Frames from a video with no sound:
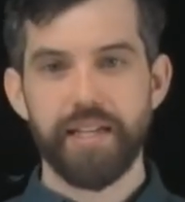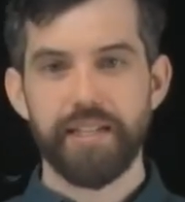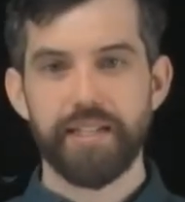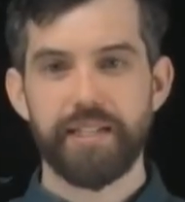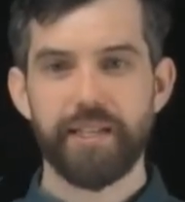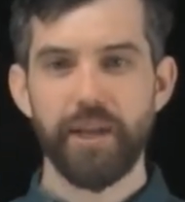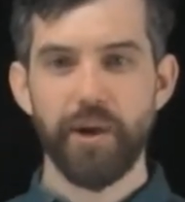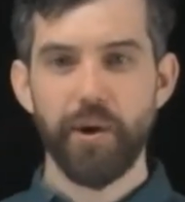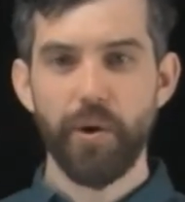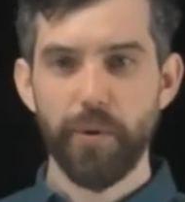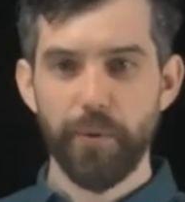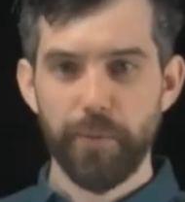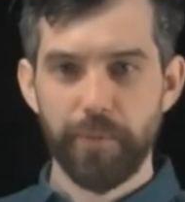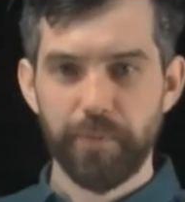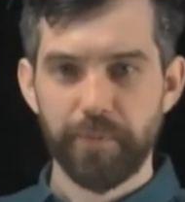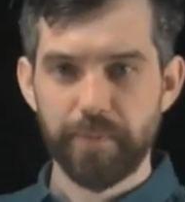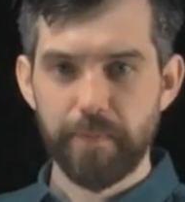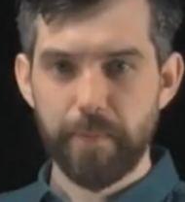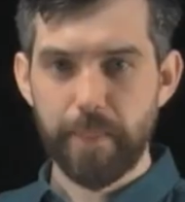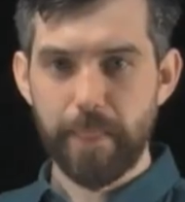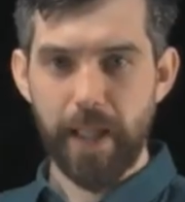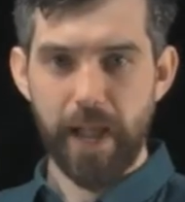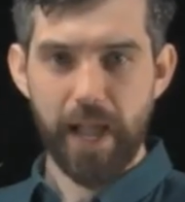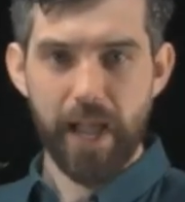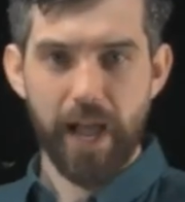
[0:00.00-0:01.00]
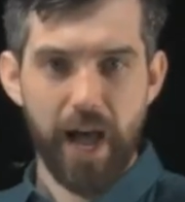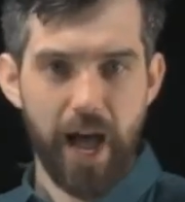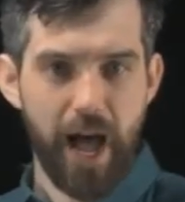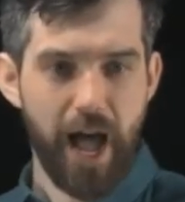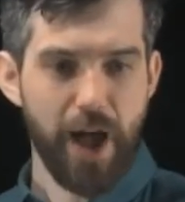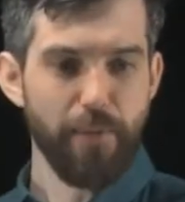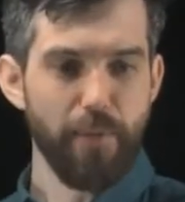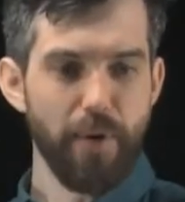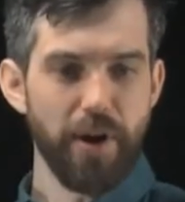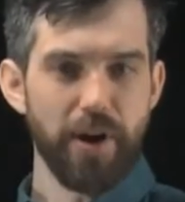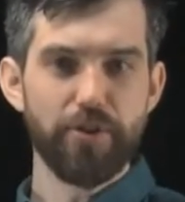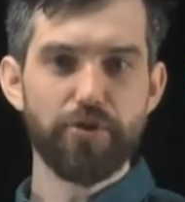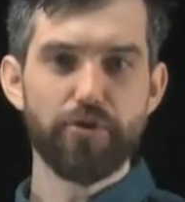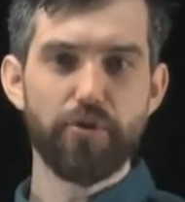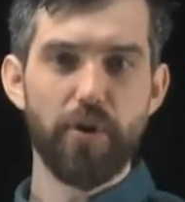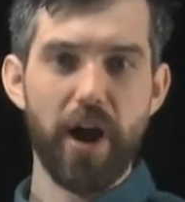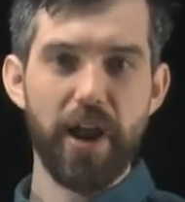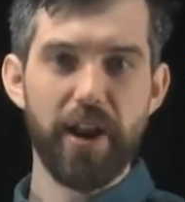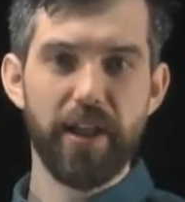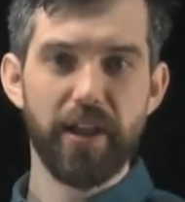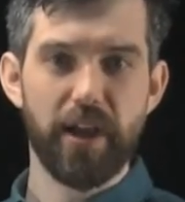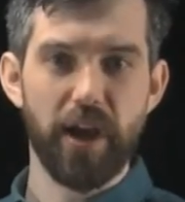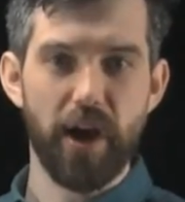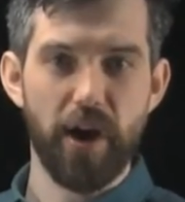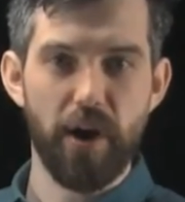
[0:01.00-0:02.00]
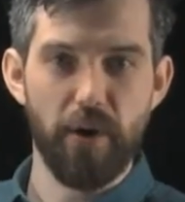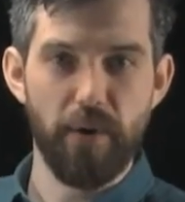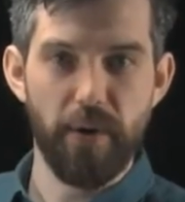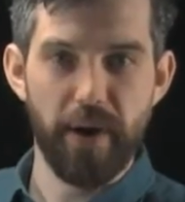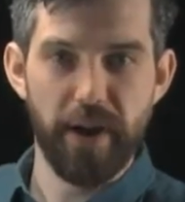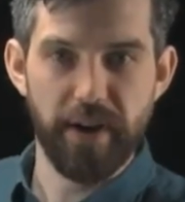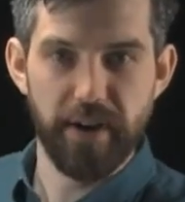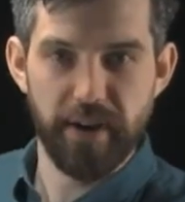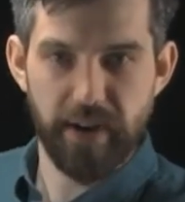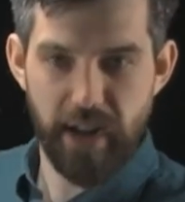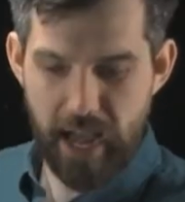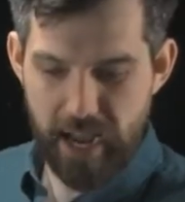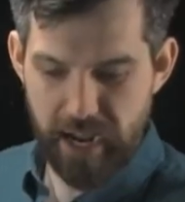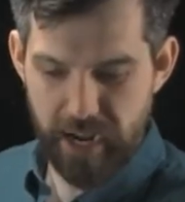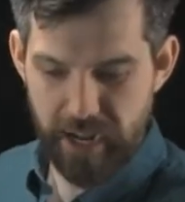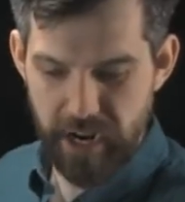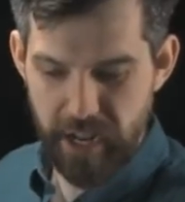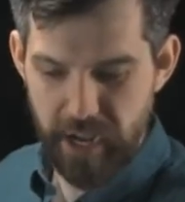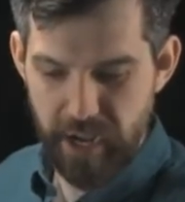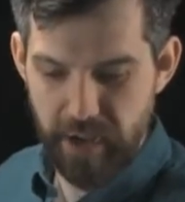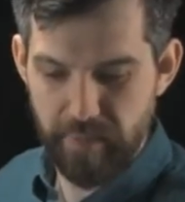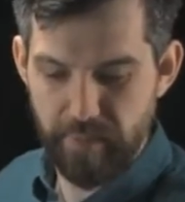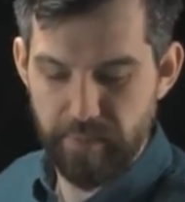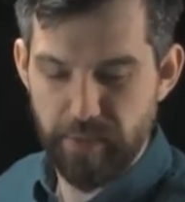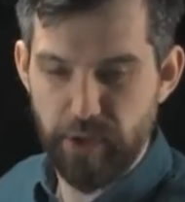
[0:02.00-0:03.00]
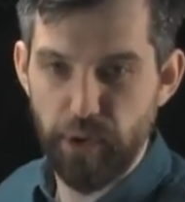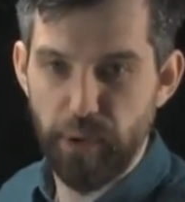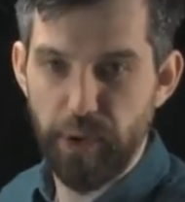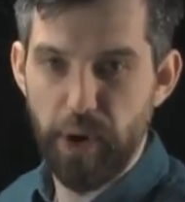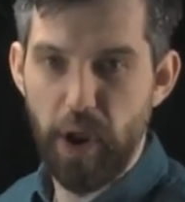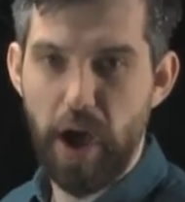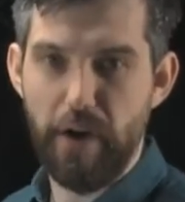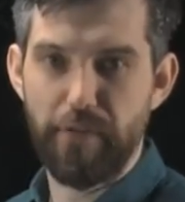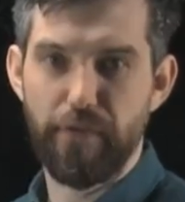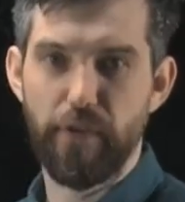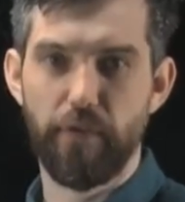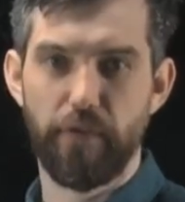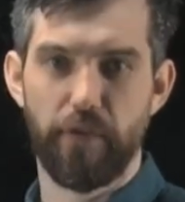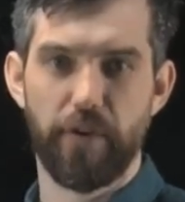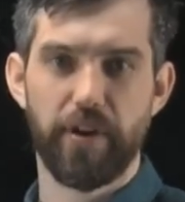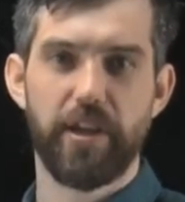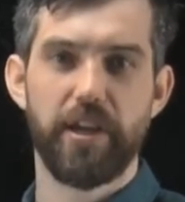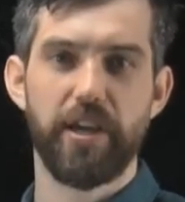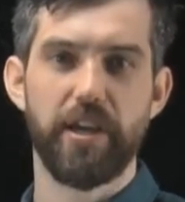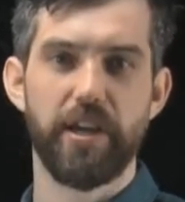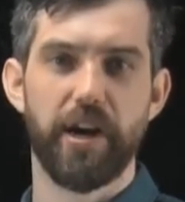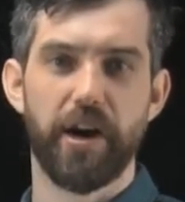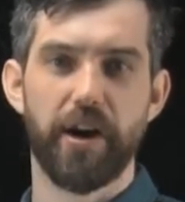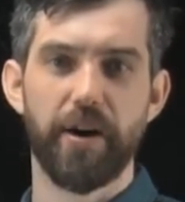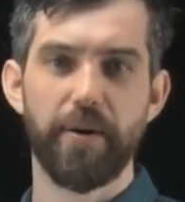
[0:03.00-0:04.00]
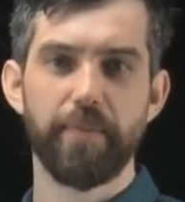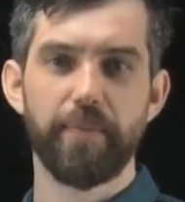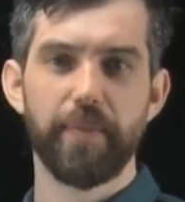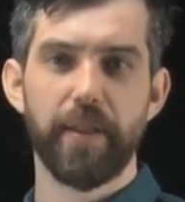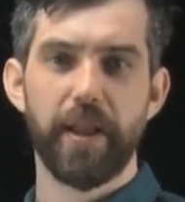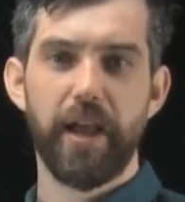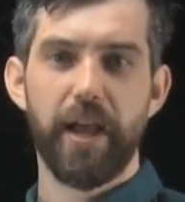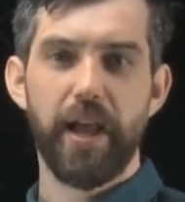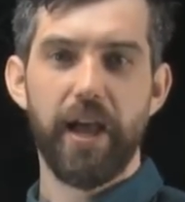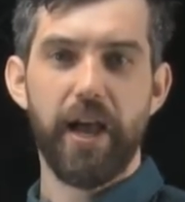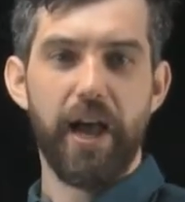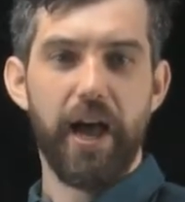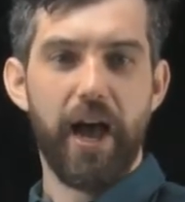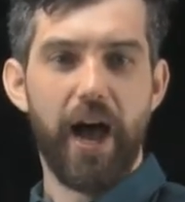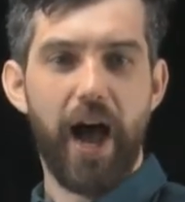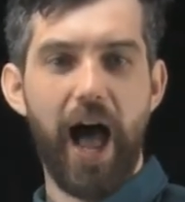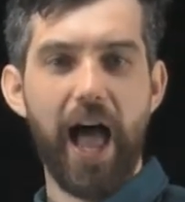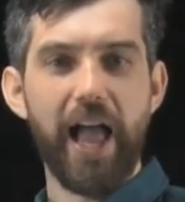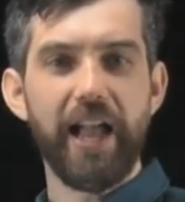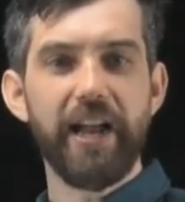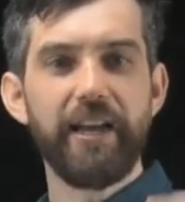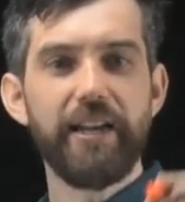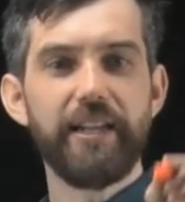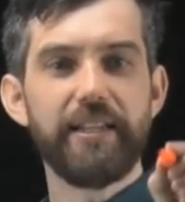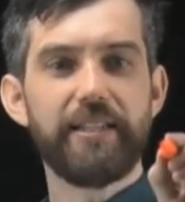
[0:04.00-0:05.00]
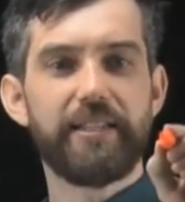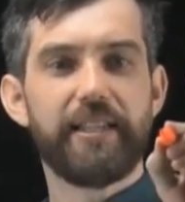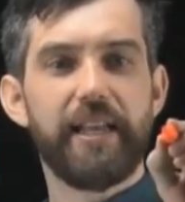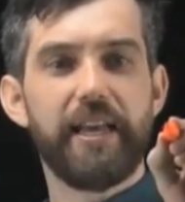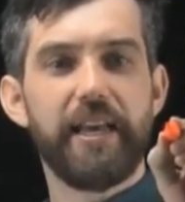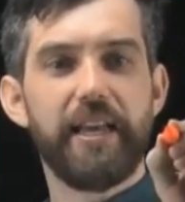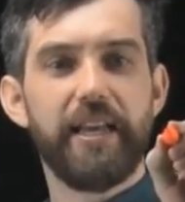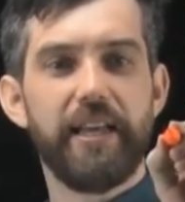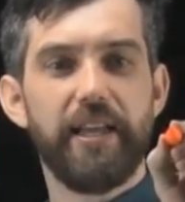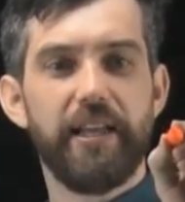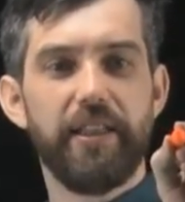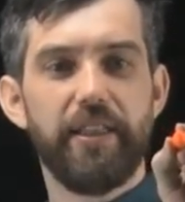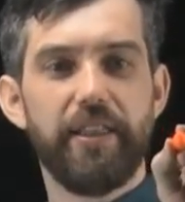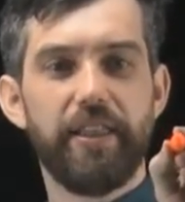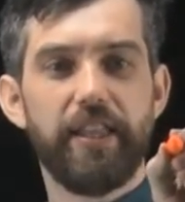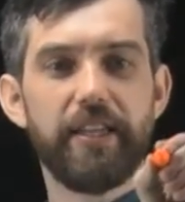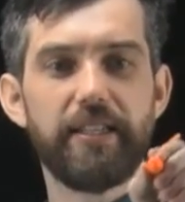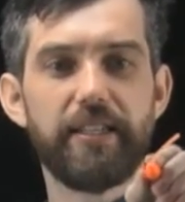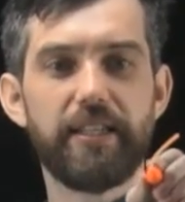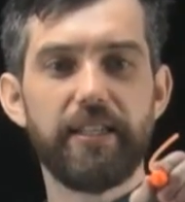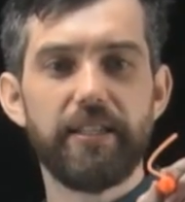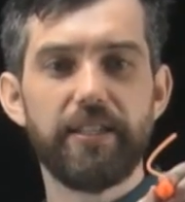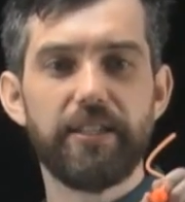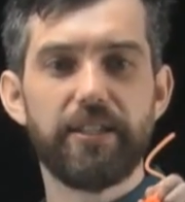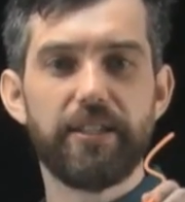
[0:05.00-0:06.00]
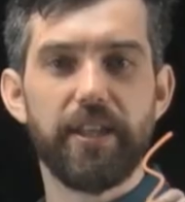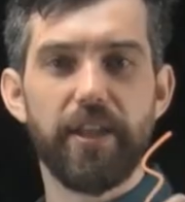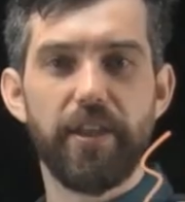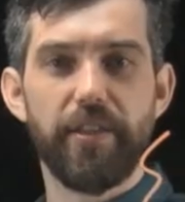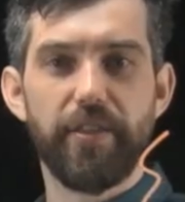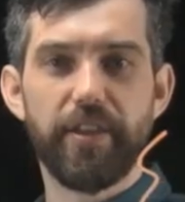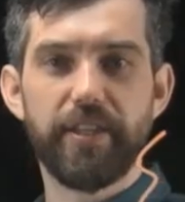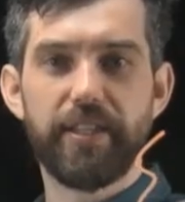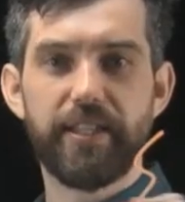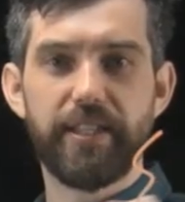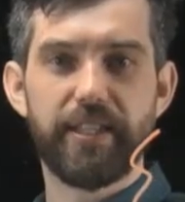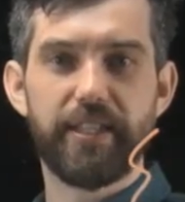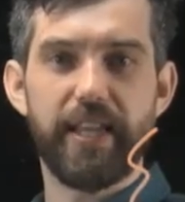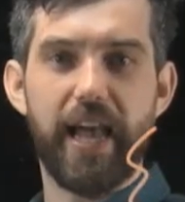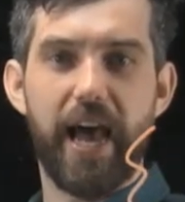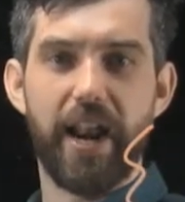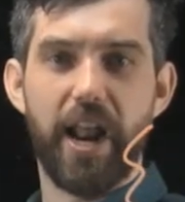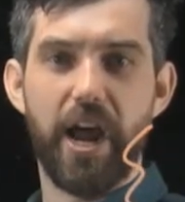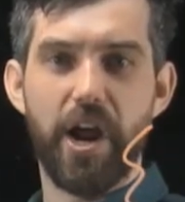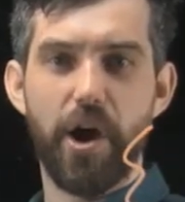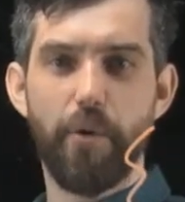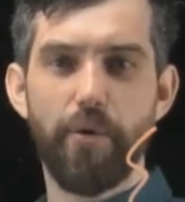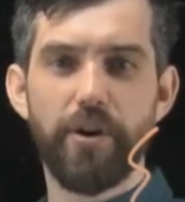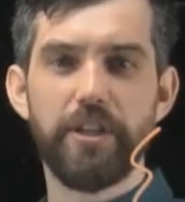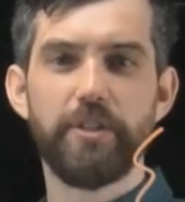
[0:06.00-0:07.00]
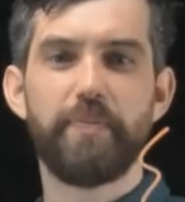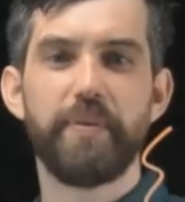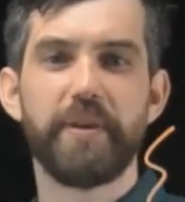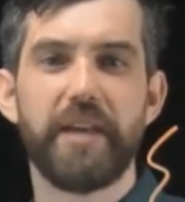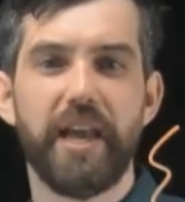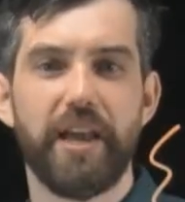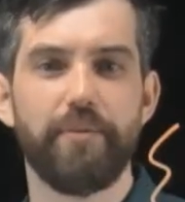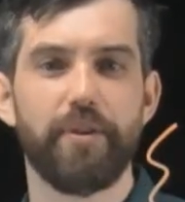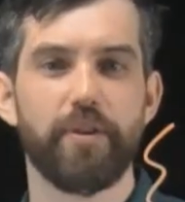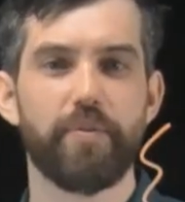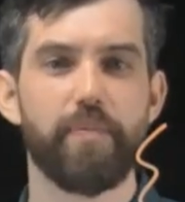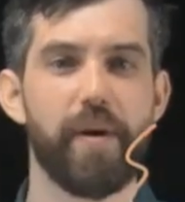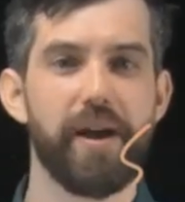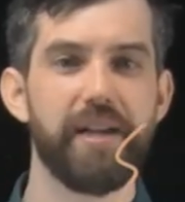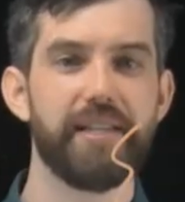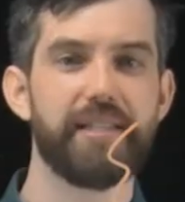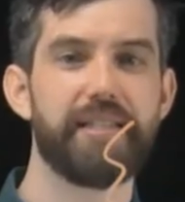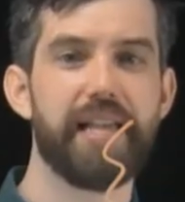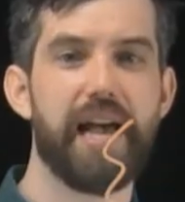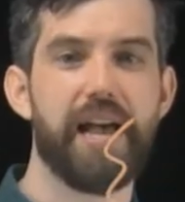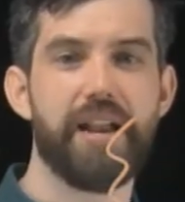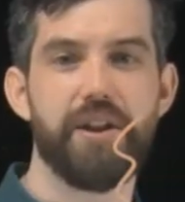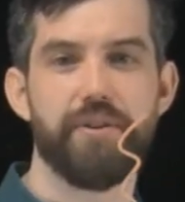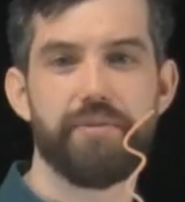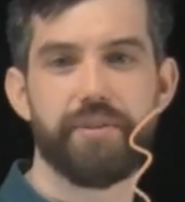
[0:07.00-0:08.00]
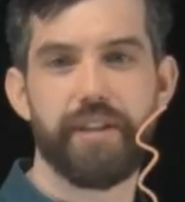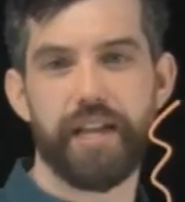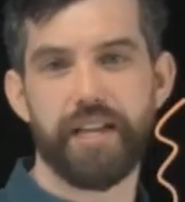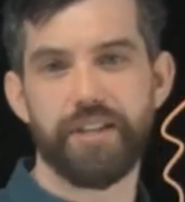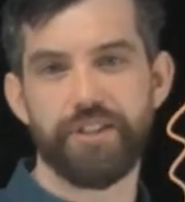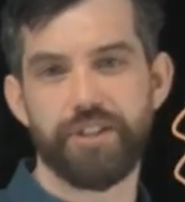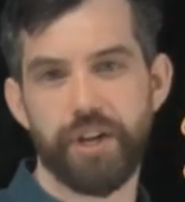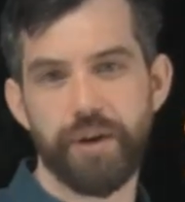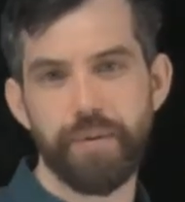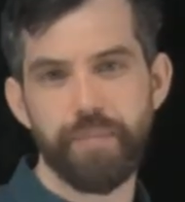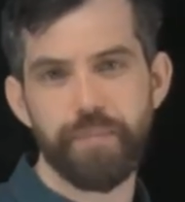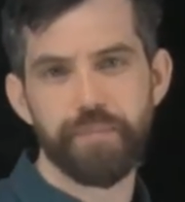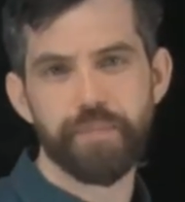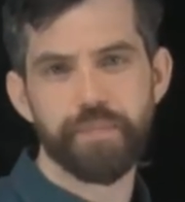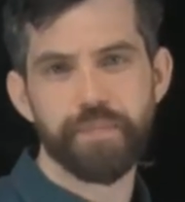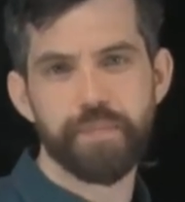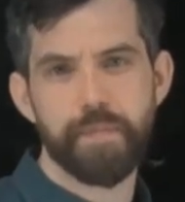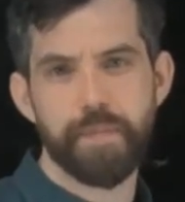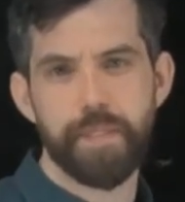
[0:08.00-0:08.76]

So I want to try to go and I'm going to do it off over here. I'm going to say this is the set. I always begin with my set notation.